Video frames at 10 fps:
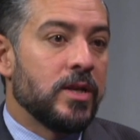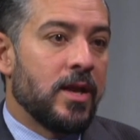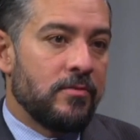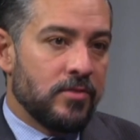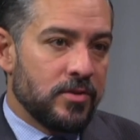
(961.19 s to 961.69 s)

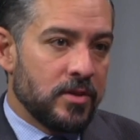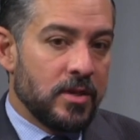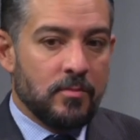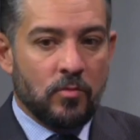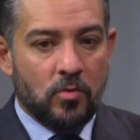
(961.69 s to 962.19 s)
everything
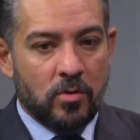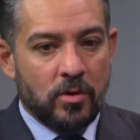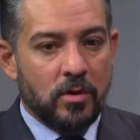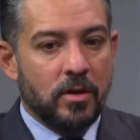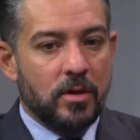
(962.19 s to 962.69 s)
and
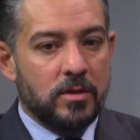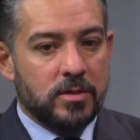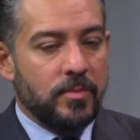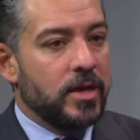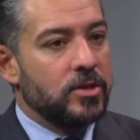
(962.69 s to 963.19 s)
more
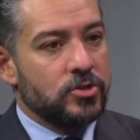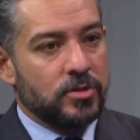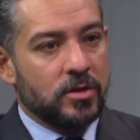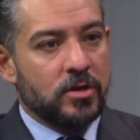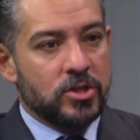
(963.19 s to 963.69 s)
to making
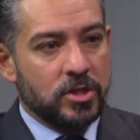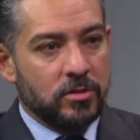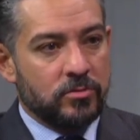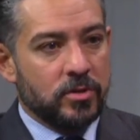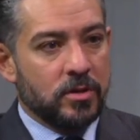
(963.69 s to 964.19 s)
sure that our
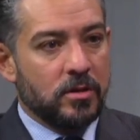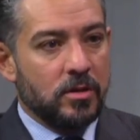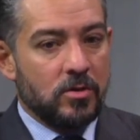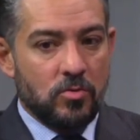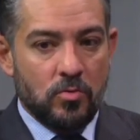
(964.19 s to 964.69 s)
children,
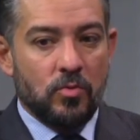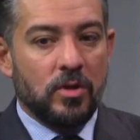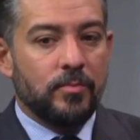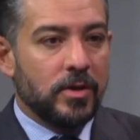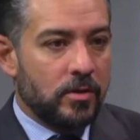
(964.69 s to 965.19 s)
who
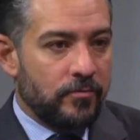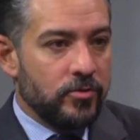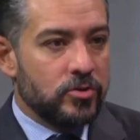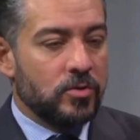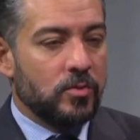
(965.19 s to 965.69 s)
will be our
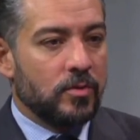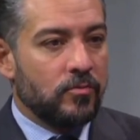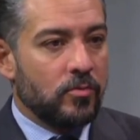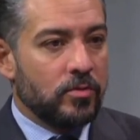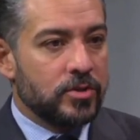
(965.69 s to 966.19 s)
future
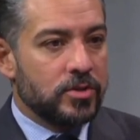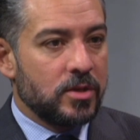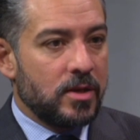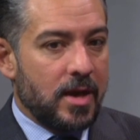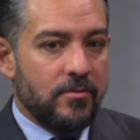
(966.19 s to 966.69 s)
workforce,
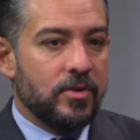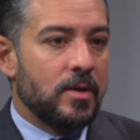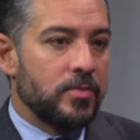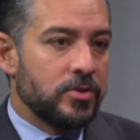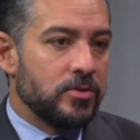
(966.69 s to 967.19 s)
have an
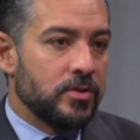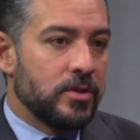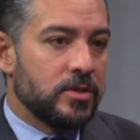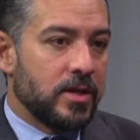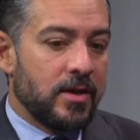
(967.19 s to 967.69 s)

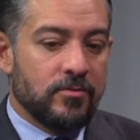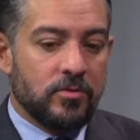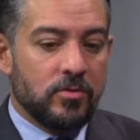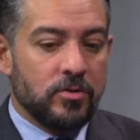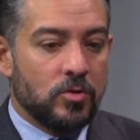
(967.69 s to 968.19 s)
opportunity to have
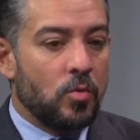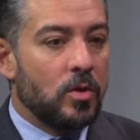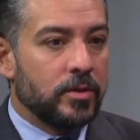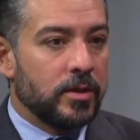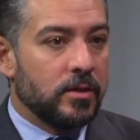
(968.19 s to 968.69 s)
good
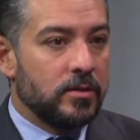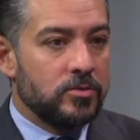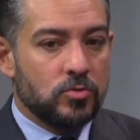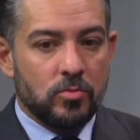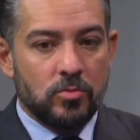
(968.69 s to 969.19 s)
quality
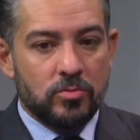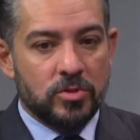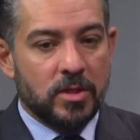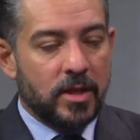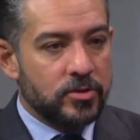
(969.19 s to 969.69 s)
schools,
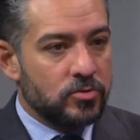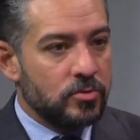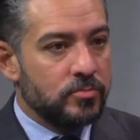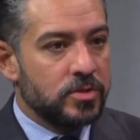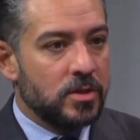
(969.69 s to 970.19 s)

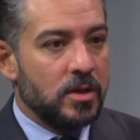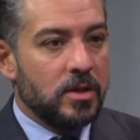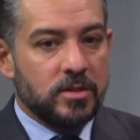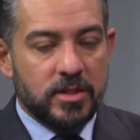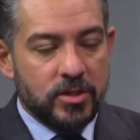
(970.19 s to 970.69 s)
classrooms,
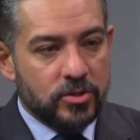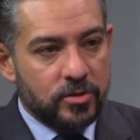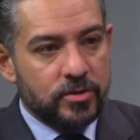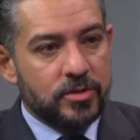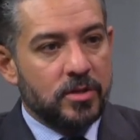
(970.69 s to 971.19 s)

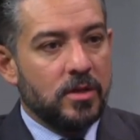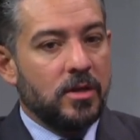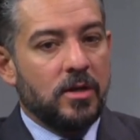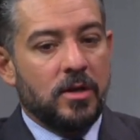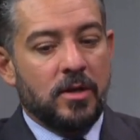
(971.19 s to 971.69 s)
teachers,
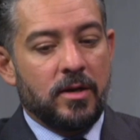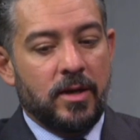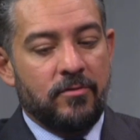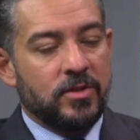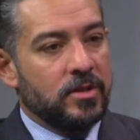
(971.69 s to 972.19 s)
uh,
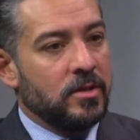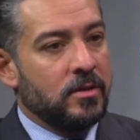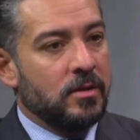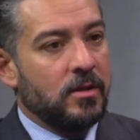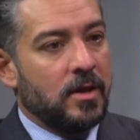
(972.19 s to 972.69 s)

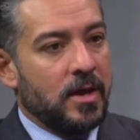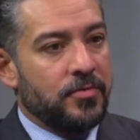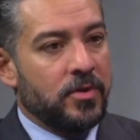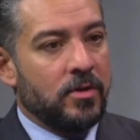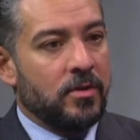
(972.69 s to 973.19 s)
everything
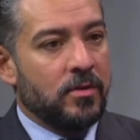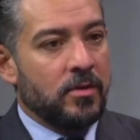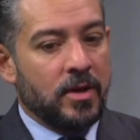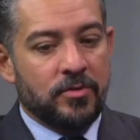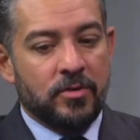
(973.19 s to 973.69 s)
at their
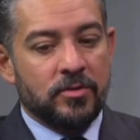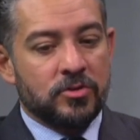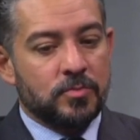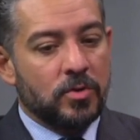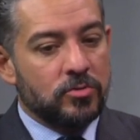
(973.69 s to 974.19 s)
at their
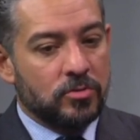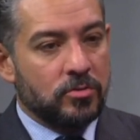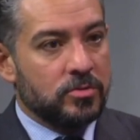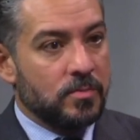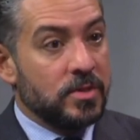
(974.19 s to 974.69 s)

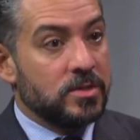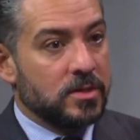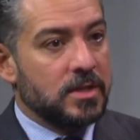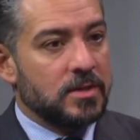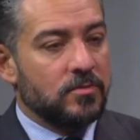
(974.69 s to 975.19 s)
disposal to be
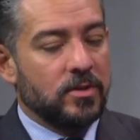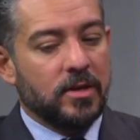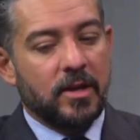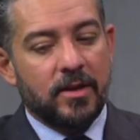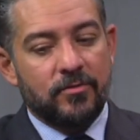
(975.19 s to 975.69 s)
successful
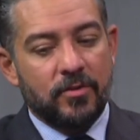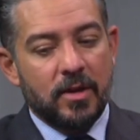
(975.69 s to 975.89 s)
in life.